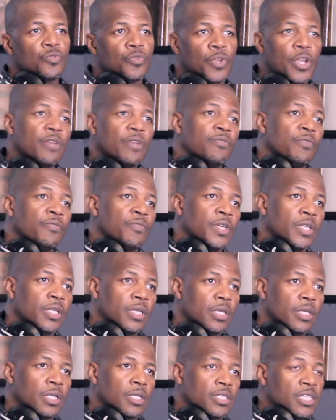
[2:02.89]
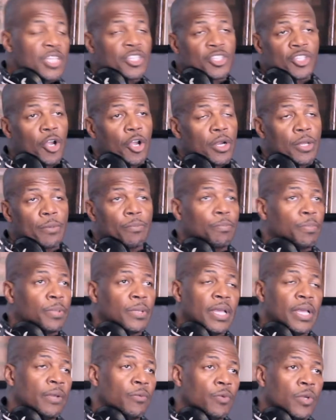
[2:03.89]
very fulfilling because I started
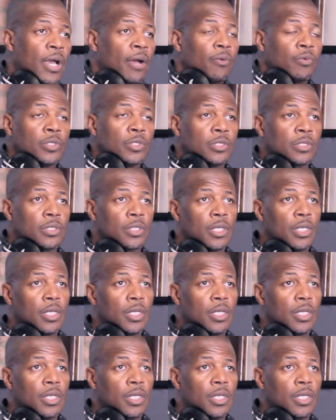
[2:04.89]
playing when I was